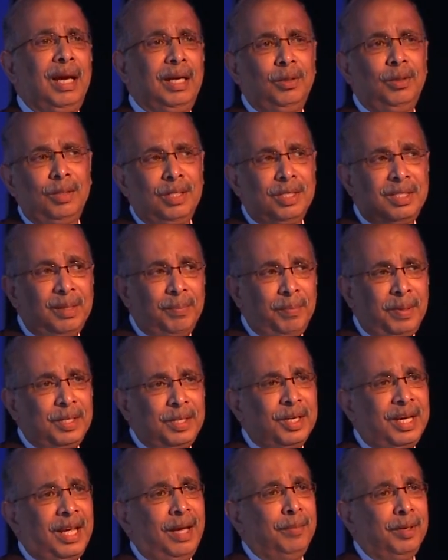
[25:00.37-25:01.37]
I know this is a
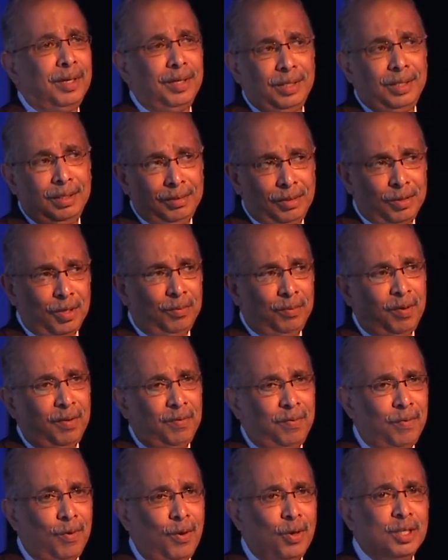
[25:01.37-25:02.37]
petrochemical group
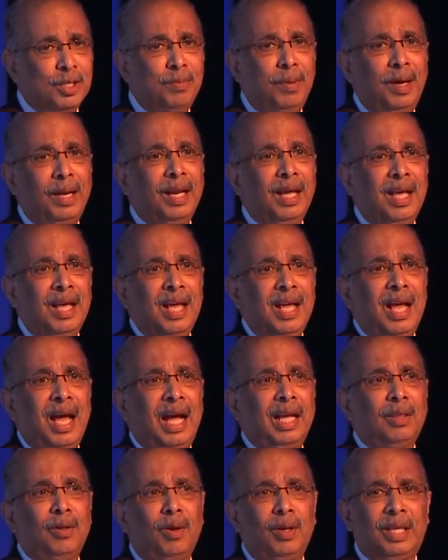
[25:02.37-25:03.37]
of folks, but
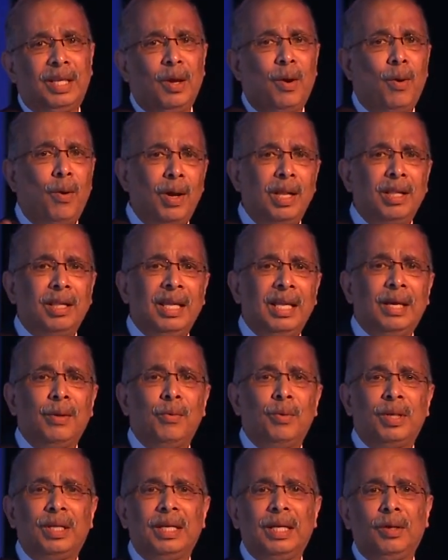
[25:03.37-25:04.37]
I thought the oil thing
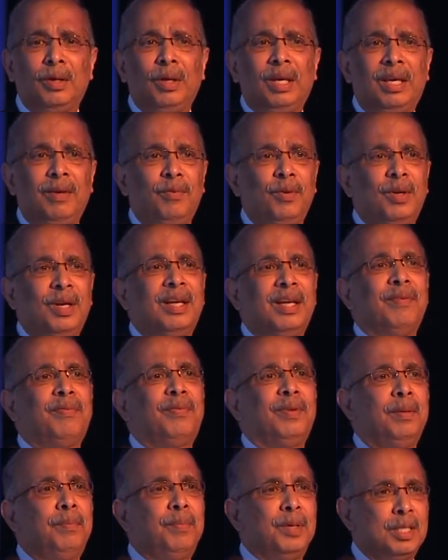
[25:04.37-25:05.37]
would, give you a
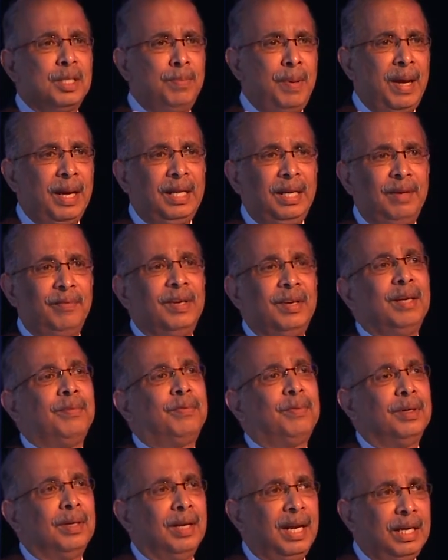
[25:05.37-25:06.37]
different perspective and
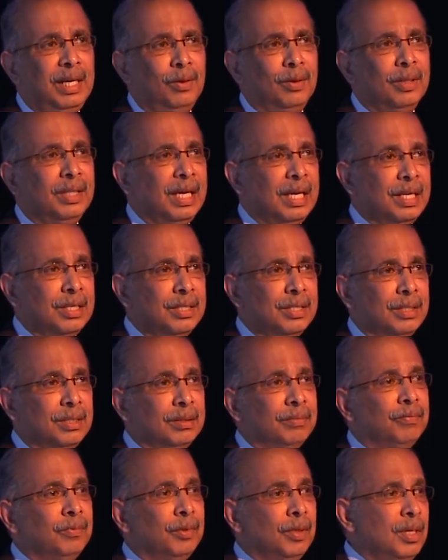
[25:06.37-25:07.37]
different light on things.
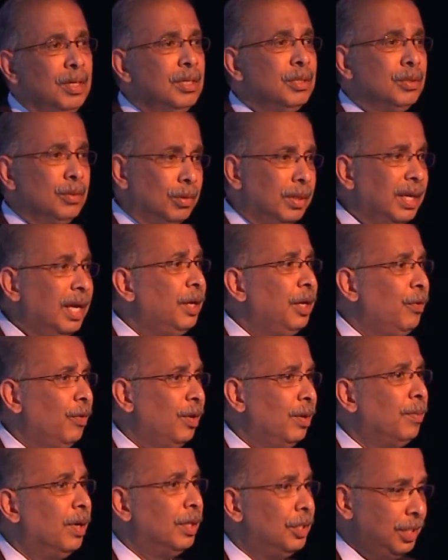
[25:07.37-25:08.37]
So thank you
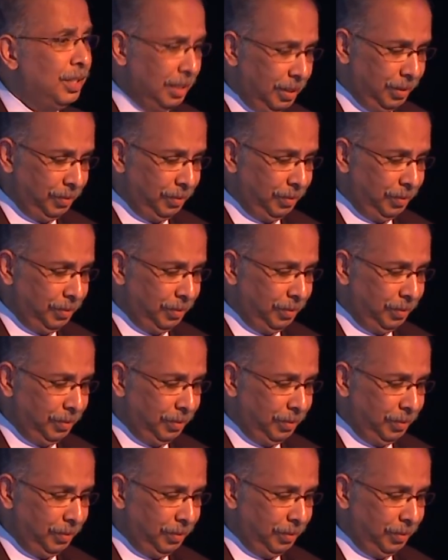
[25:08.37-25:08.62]
very much.